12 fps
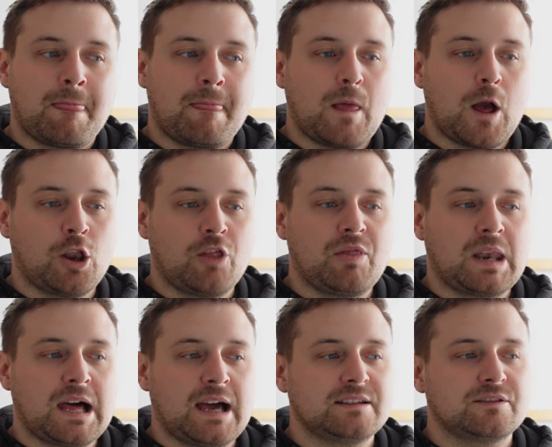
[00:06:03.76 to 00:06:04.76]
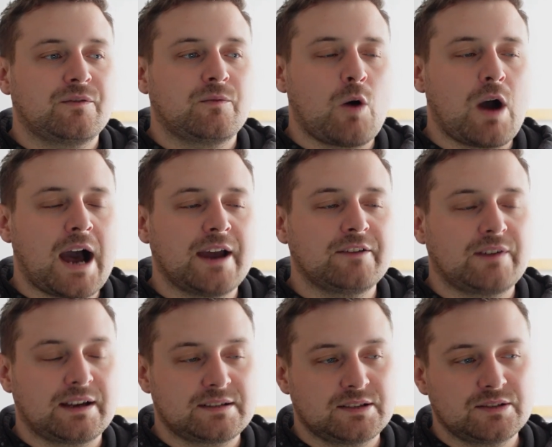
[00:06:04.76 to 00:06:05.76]
along the lines of what I've
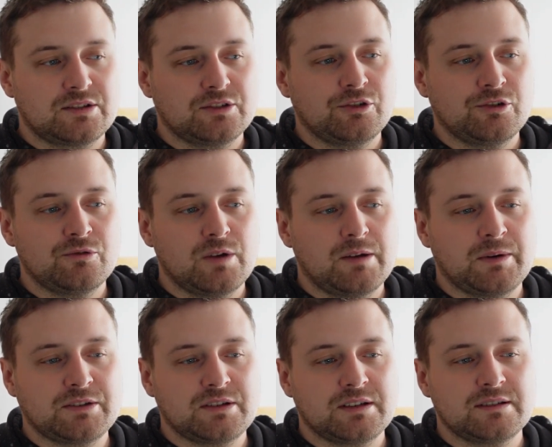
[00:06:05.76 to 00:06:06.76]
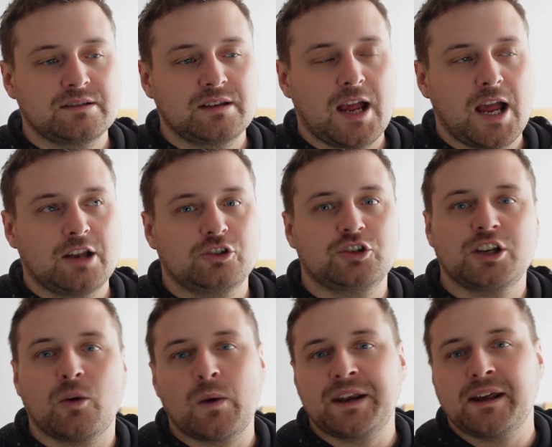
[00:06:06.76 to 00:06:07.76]
asked us to do, which is Gini
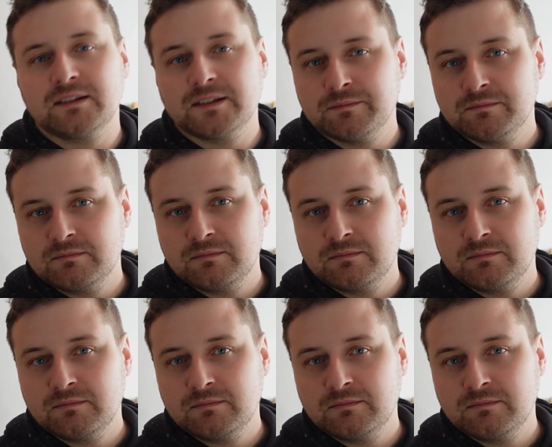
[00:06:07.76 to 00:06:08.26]
Wijnaldum,